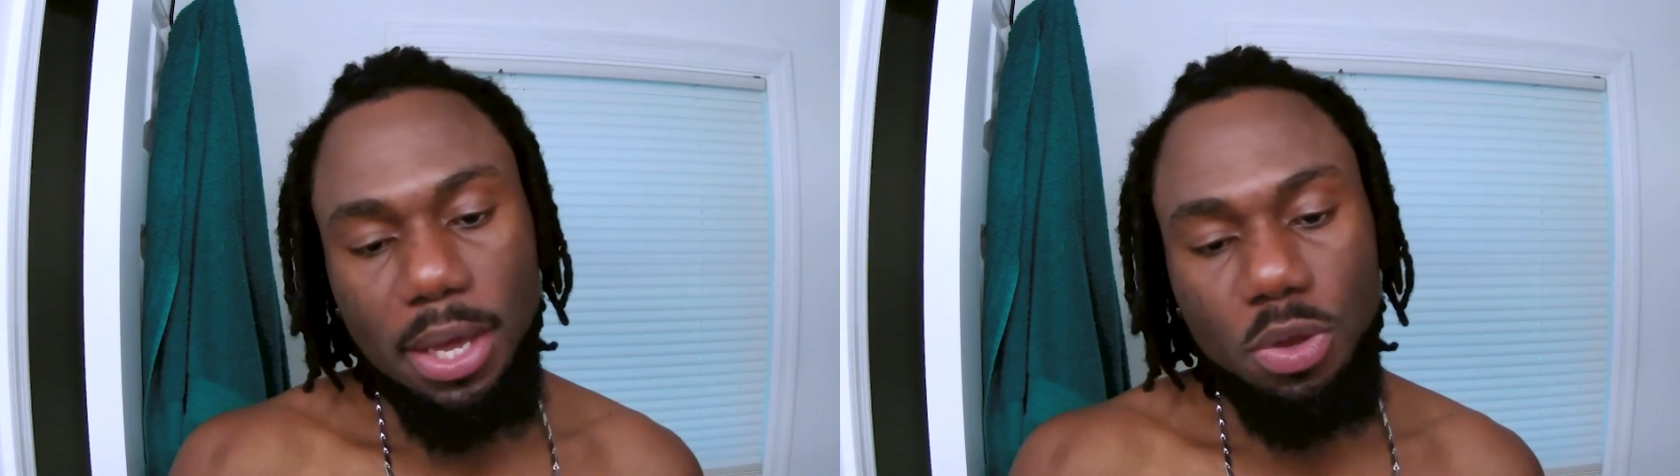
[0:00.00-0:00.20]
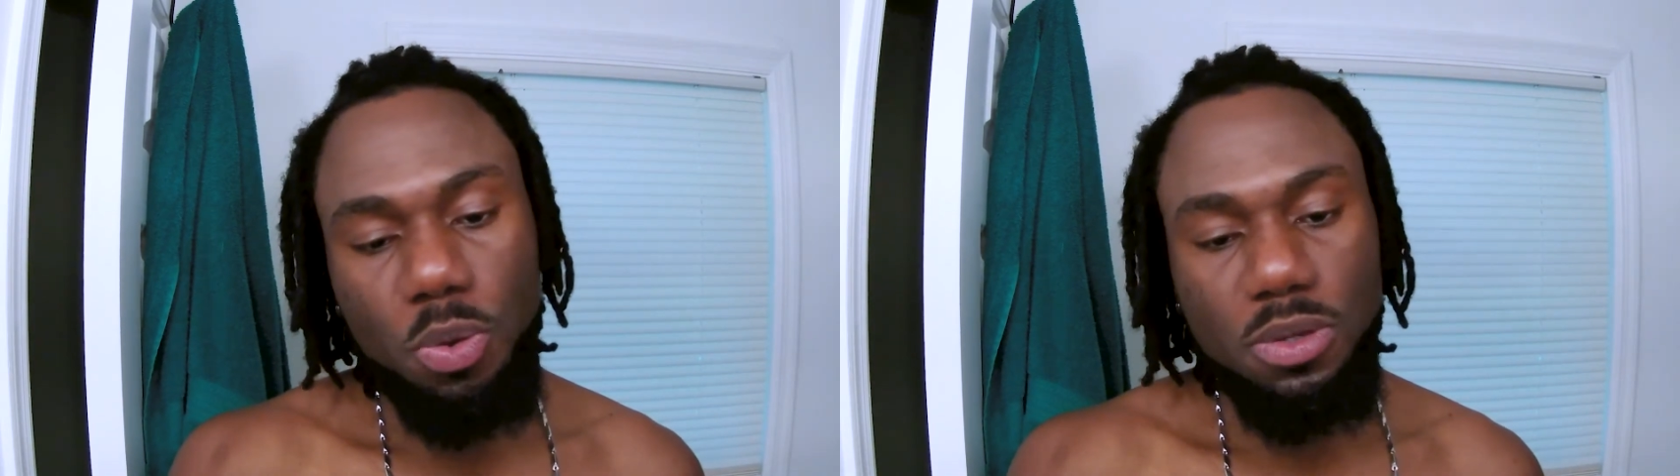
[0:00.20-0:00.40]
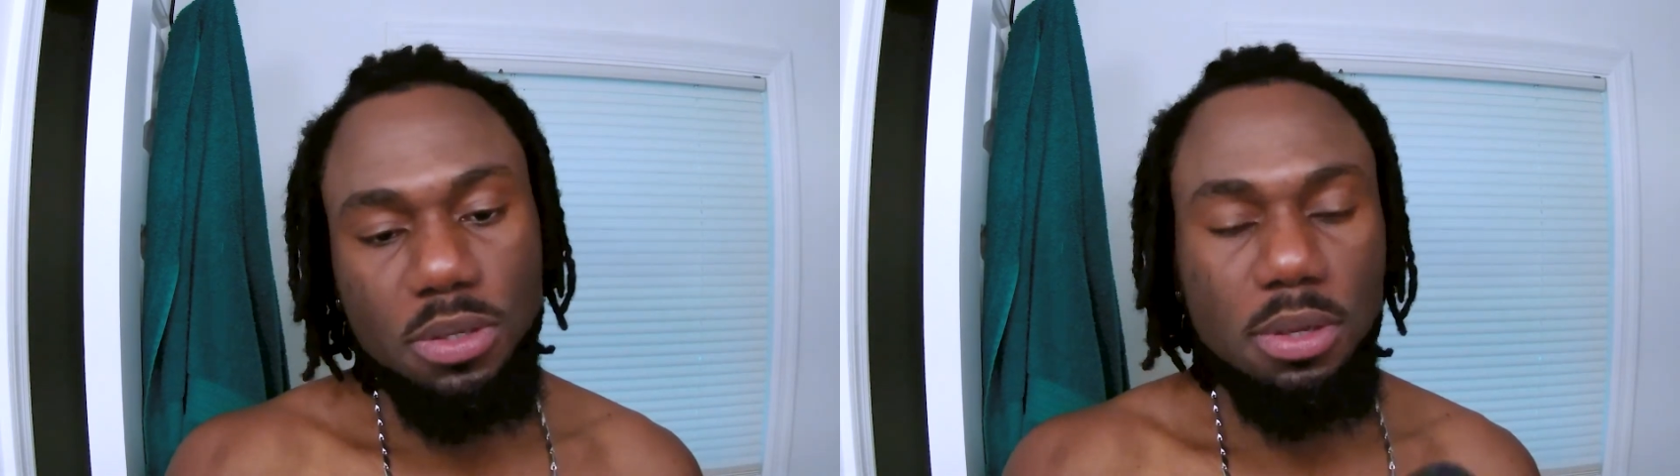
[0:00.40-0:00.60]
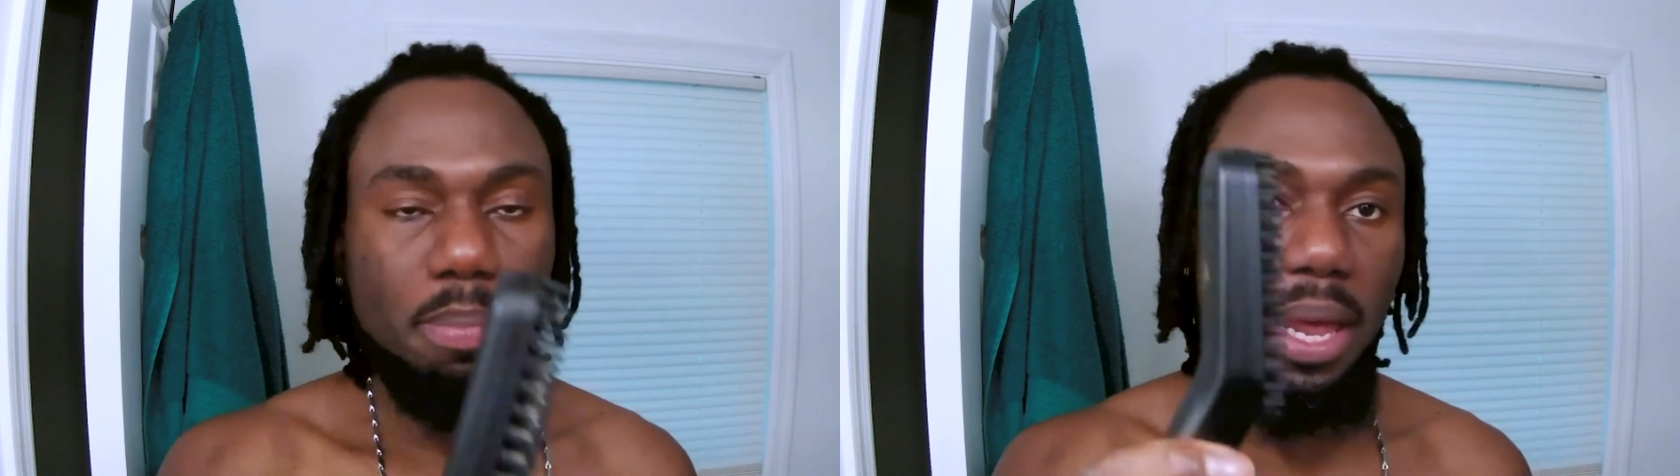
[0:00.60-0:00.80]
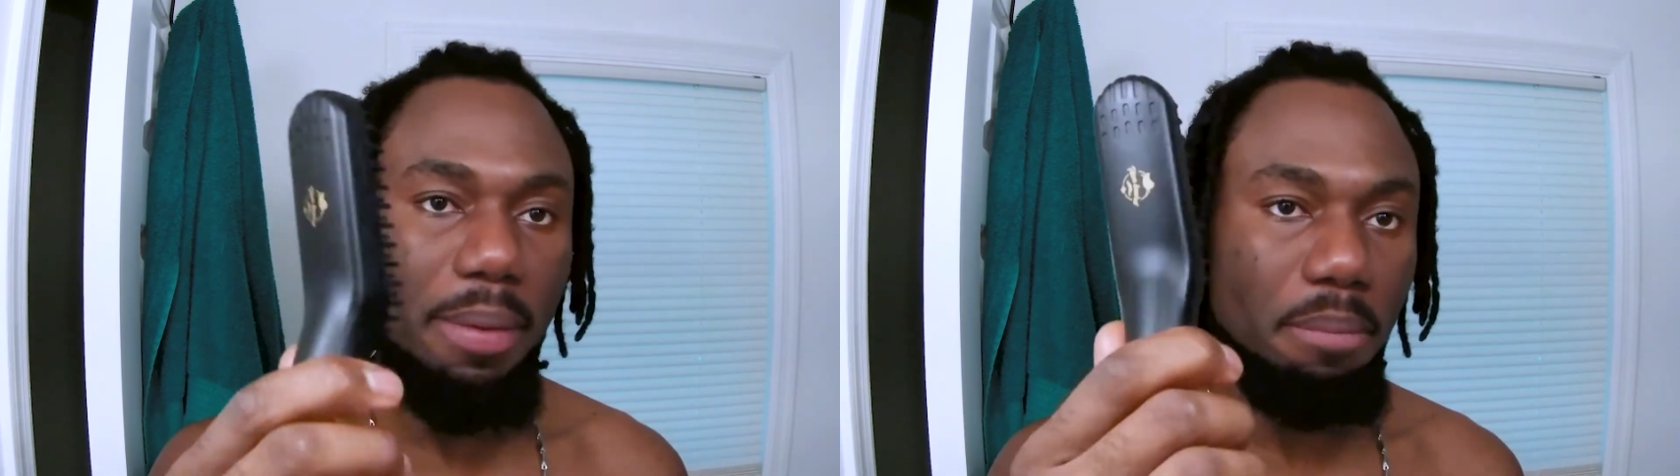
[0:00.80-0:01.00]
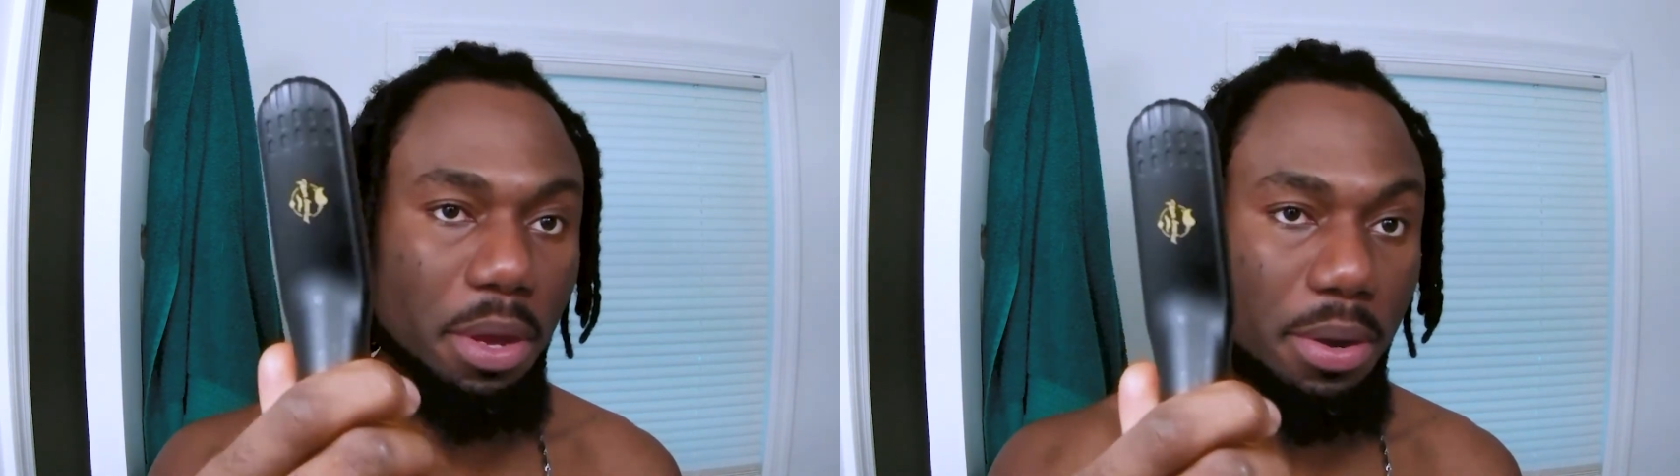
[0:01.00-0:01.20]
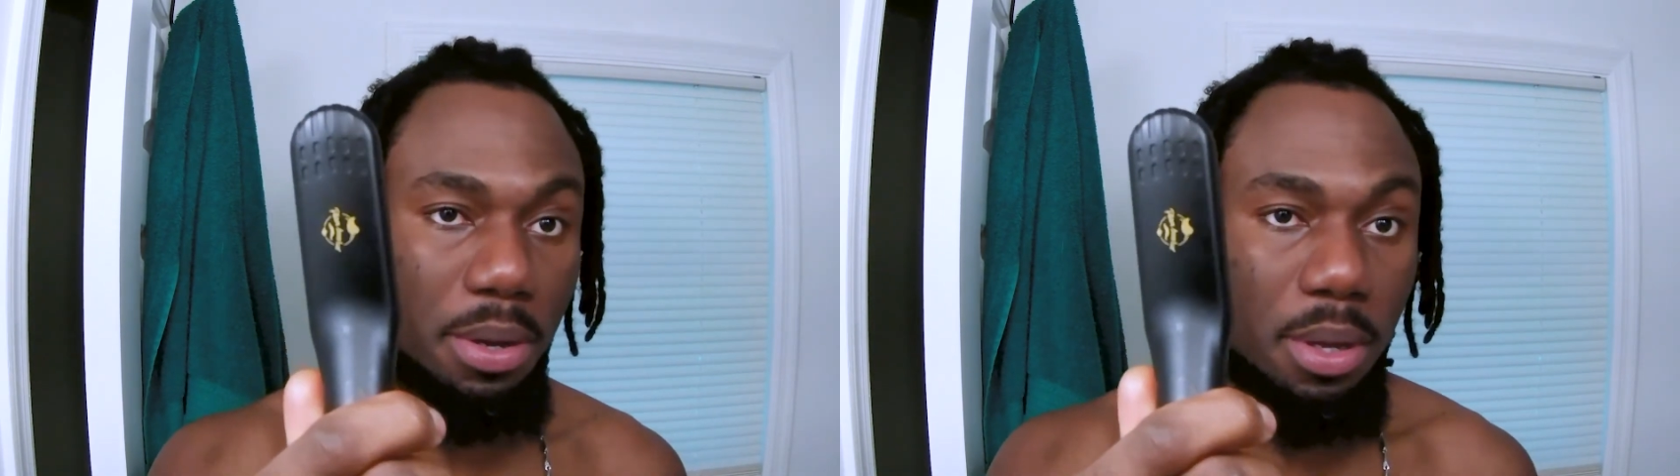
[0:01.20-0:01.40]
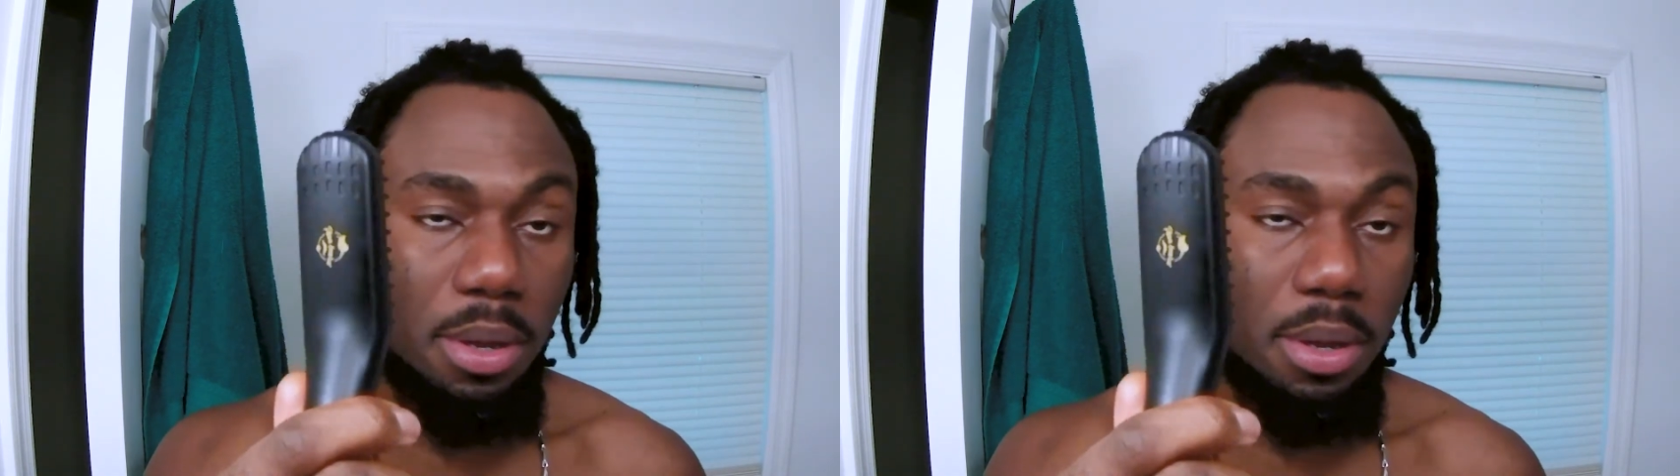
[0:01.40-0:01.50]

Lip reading: use is the Plan Beard.